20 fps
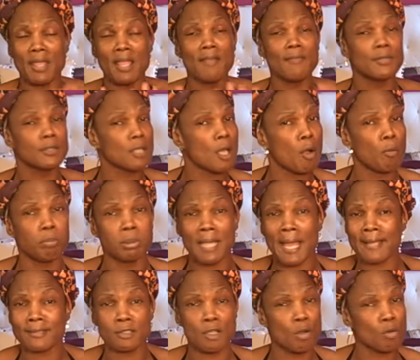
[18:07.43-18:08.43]
even though
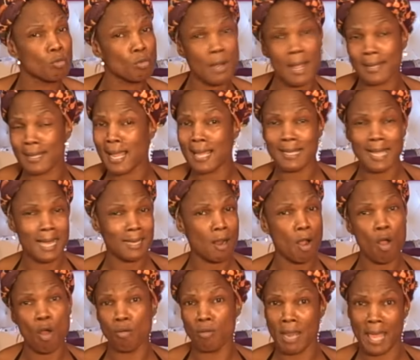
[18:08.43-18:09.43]
black don't crack, I got
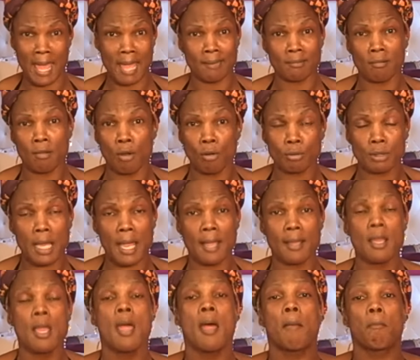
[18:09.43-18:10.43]
all that, okay?